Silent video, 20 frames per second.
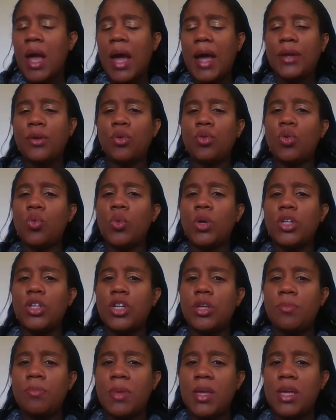I don't know what
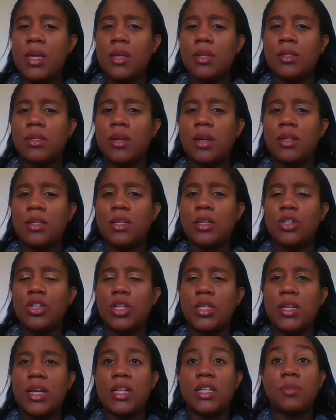she means until
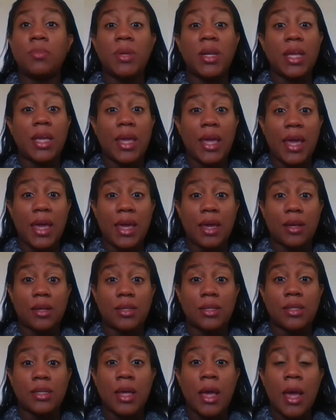she tells me the
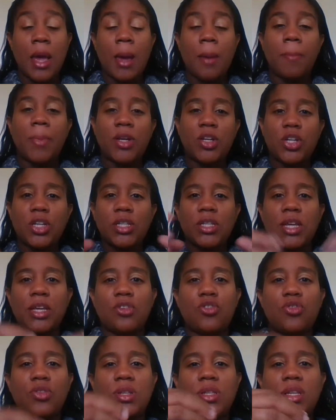cakes, but she's
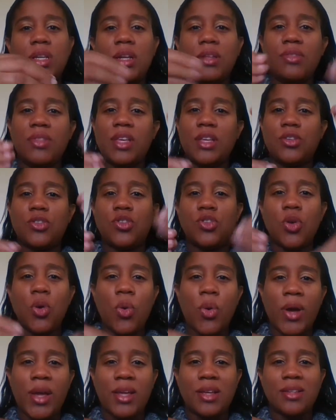interested in these
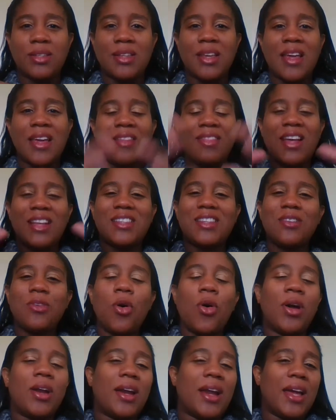toys. That's an
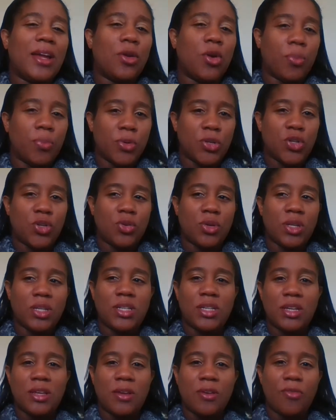online
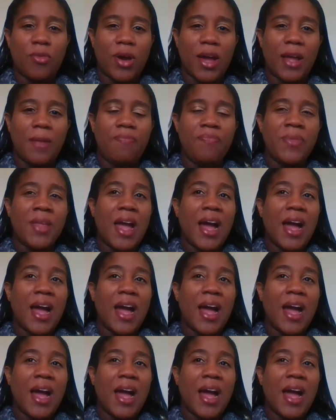opportunity, right?